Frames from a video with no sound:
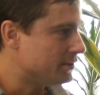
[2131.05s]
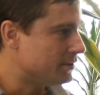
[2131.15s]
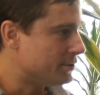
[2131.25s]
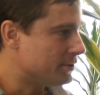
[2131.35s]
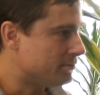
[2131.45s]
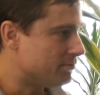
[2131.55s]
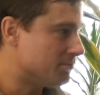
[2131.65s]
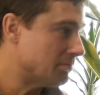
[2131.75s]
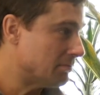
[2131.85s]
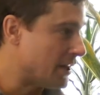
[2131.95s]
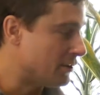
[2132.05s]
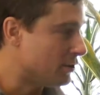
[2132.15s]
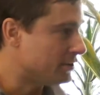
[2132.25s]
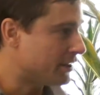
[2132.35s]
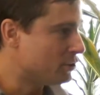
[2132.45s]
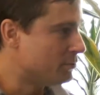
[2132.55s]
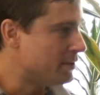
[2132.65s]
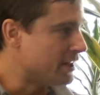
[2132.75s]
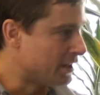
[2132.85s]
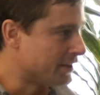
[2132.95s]
You could, I don't know, there could
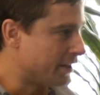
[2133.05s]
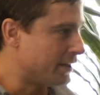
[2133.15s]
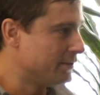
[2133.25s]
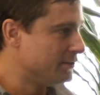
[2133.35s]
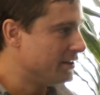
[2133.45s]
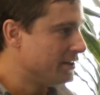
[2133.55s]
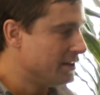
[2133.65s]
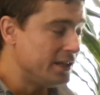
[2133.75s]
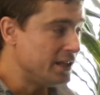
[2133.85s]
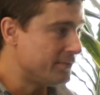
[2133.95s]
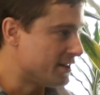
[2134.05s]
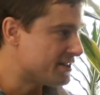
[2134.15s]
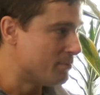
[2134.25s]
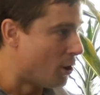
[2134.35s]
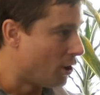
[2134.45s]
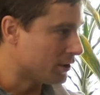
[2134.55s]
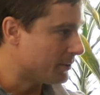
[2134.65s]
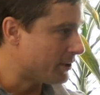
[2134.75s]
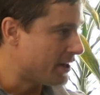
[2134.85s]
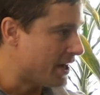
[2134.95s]
be other, even
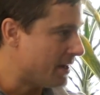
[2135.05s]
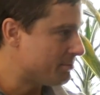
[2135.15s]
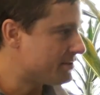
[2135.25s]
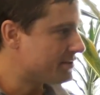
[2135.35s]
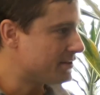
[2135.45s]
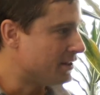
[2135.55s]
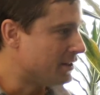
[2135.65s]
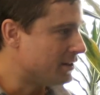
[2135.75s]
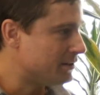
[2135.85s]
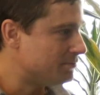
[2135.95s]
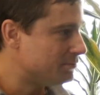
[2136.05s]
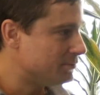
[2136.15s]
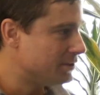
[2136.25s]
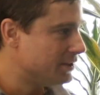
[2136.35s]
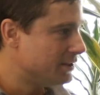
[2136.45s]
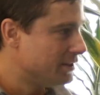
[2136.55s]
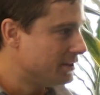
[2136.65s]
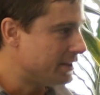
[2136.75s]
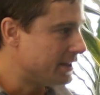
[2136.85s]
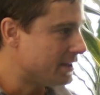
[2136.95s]
smaller, perhaps,
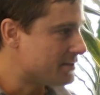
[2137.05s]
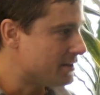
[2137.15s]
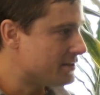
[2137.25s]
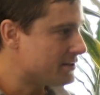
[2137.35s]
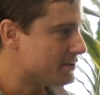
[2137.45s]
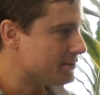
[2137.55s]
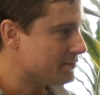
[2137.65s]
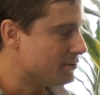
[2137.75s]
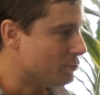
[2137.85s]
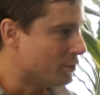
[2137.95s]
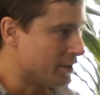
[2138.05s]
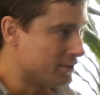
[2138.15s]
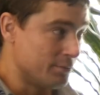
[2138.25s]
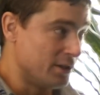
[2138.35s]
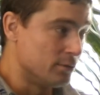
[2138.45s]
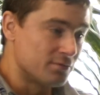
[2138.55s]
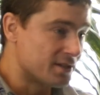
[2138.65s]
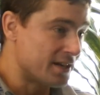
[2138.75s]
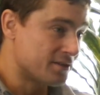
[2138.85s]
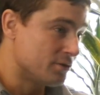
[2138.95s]
data sets where the minimum
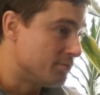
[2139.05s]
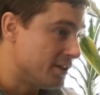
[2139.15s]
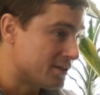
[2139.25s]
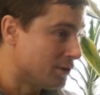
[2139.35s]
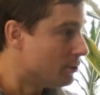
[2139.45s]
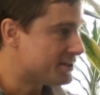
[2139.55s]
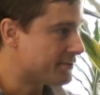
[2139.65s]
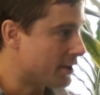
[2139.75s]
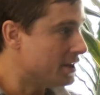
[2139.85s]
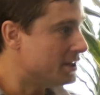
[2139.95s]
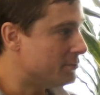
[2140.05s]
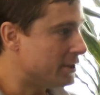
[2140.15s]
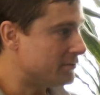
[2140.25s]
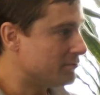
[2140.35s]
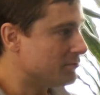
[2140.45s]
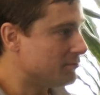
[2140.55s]
size could be as low as 3, but